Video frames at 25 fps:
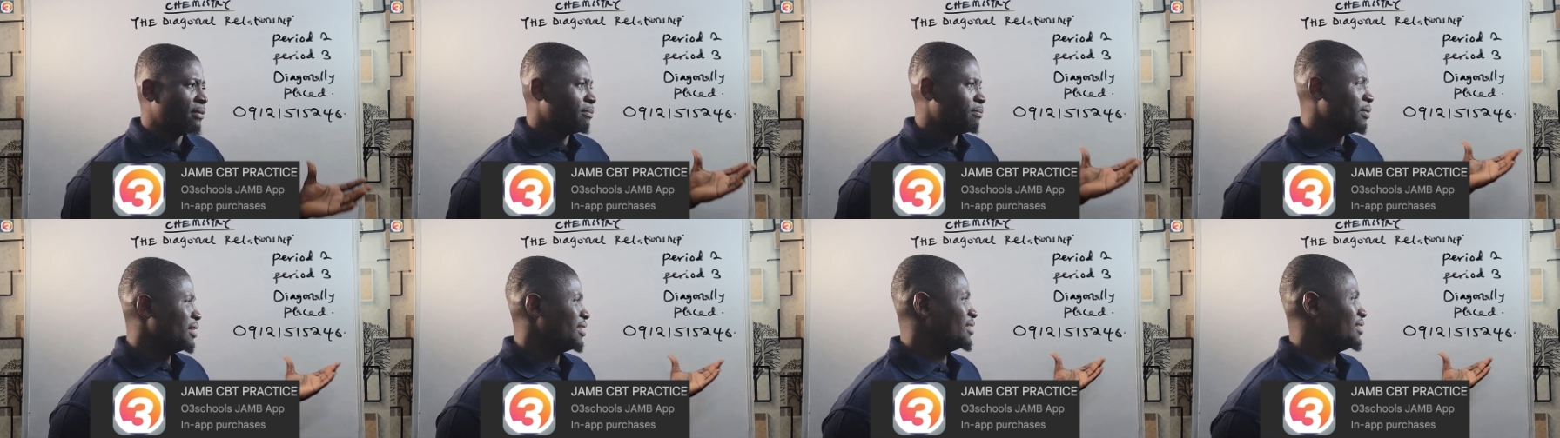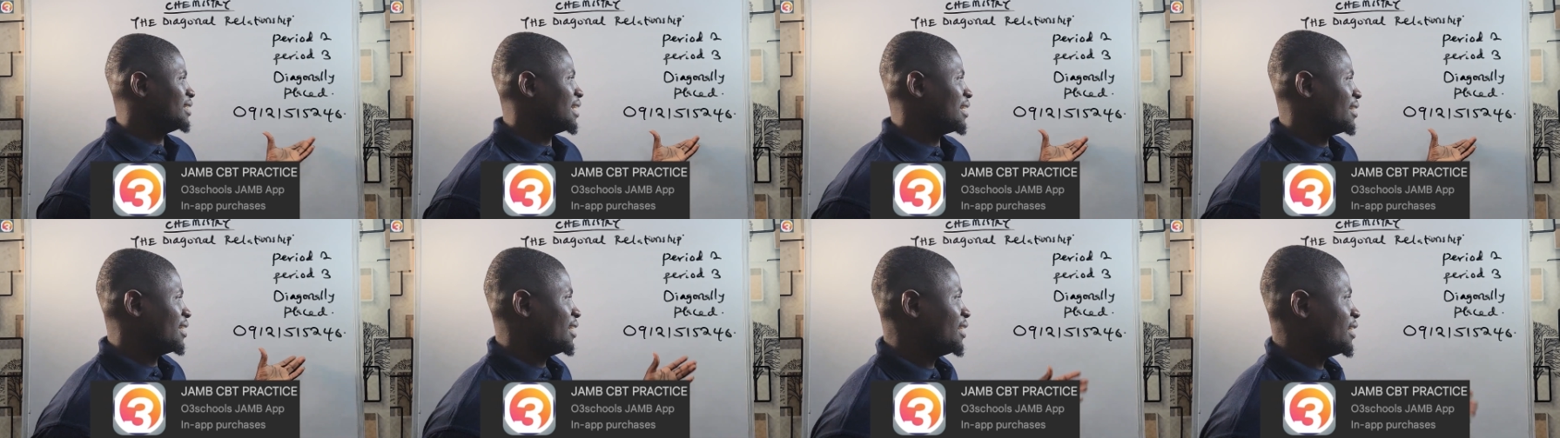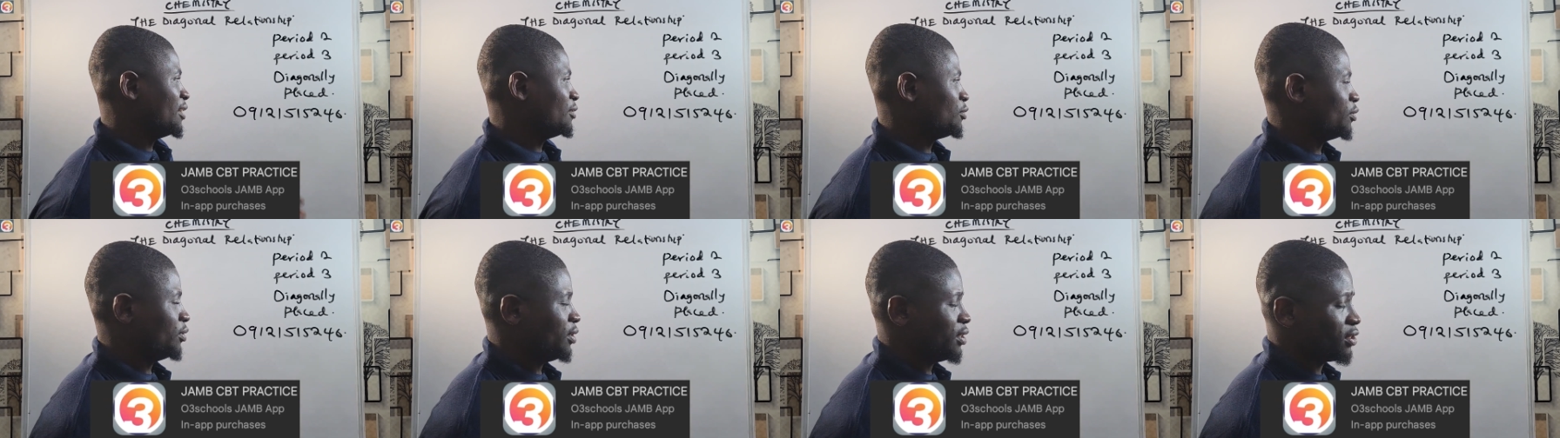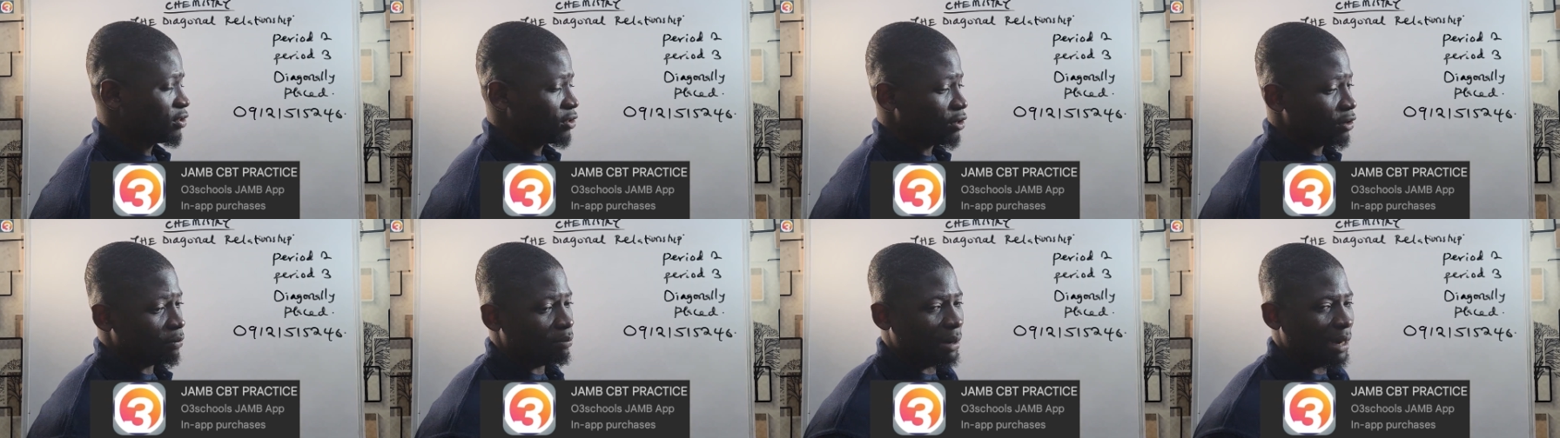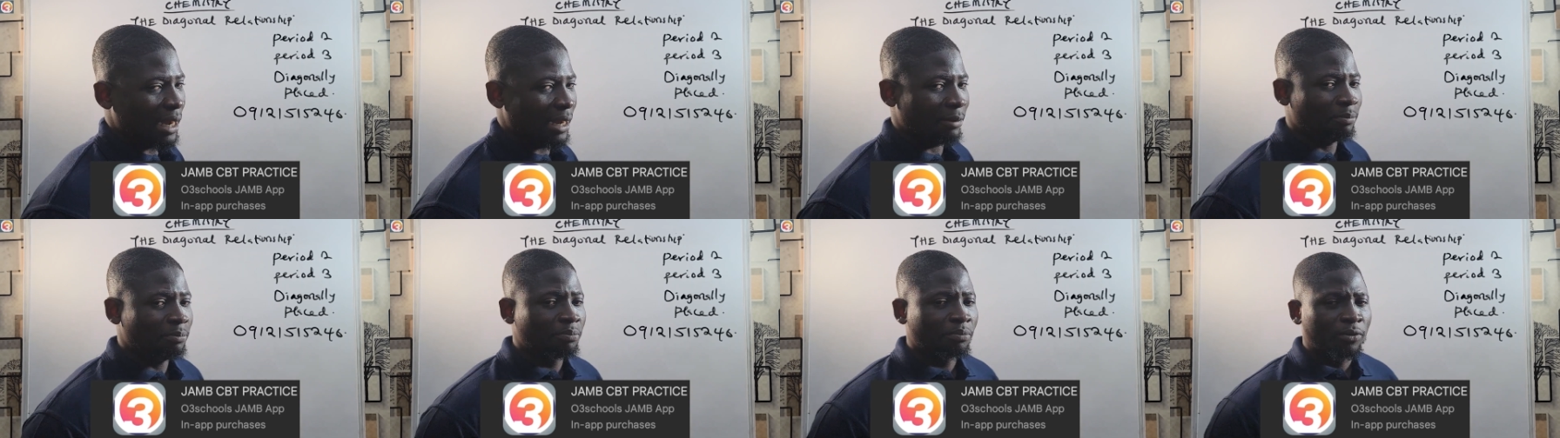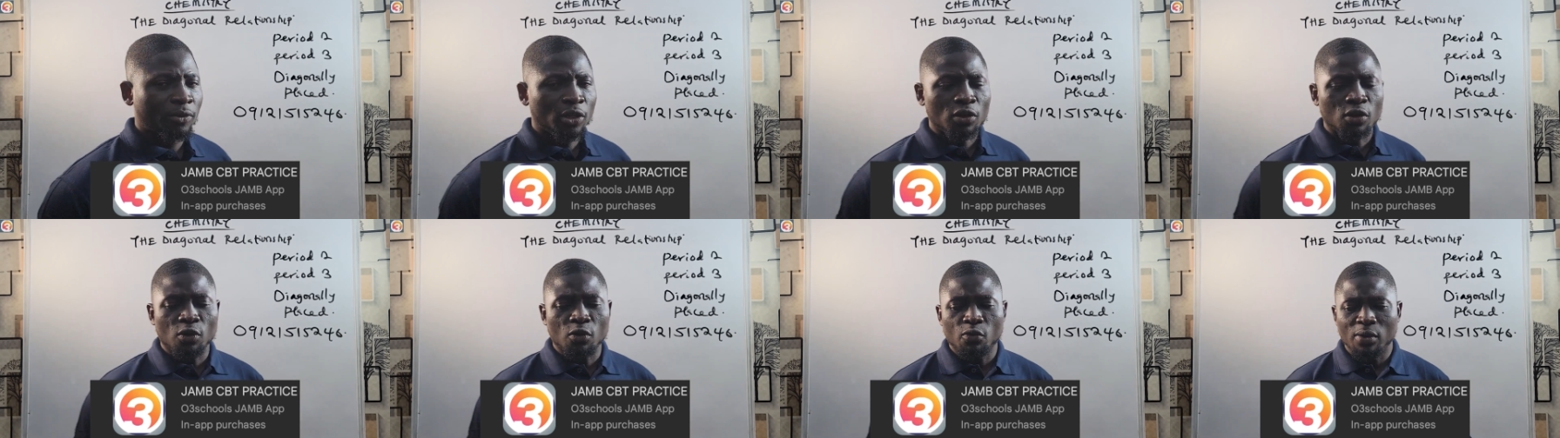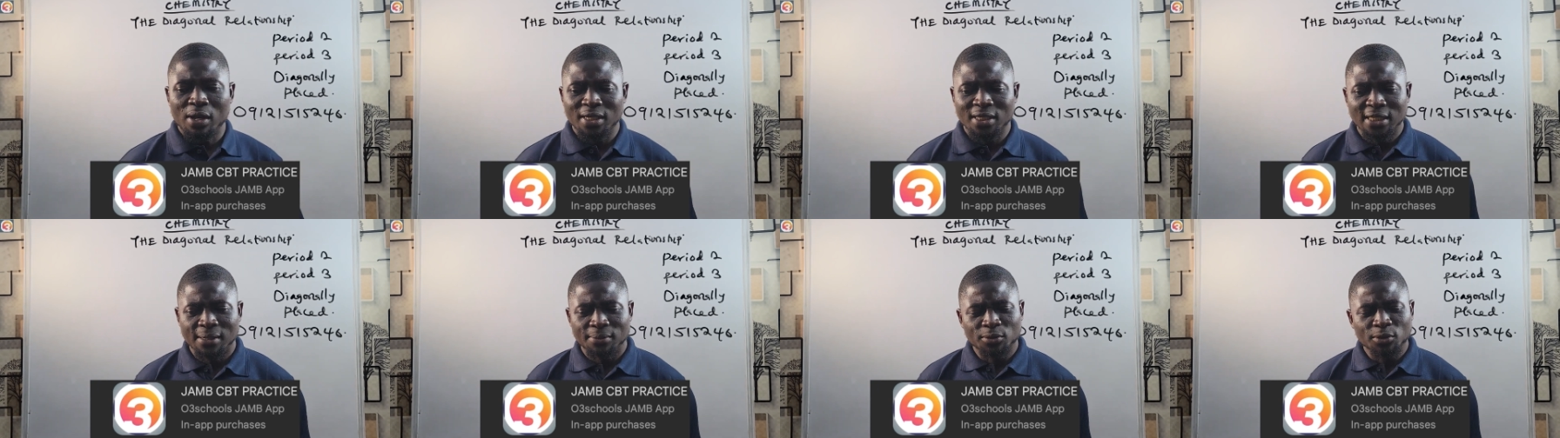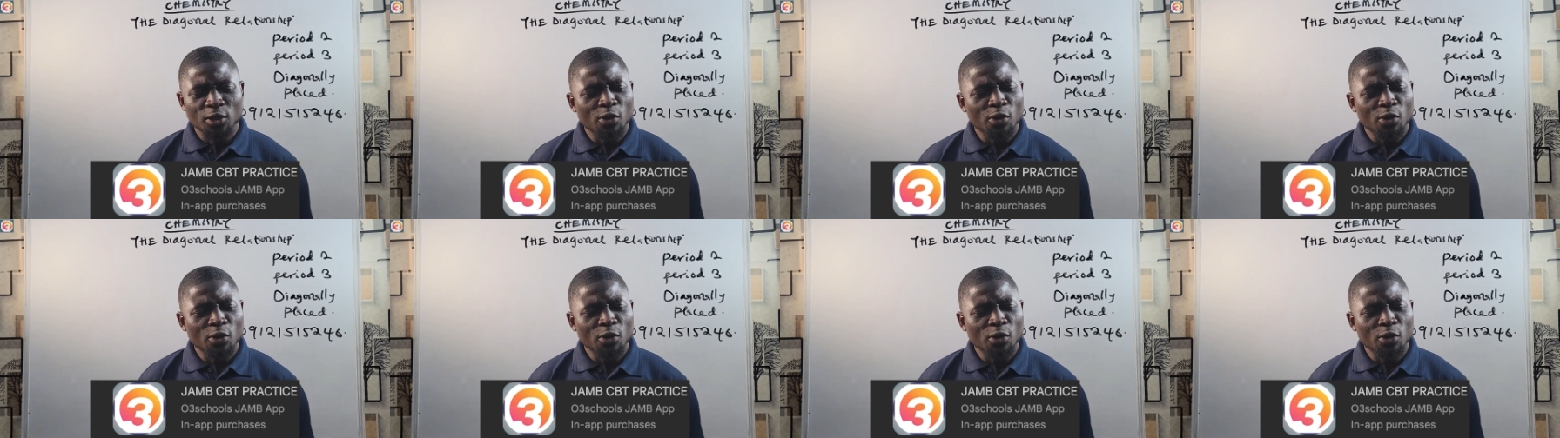please direct them to this number on WhatsApp.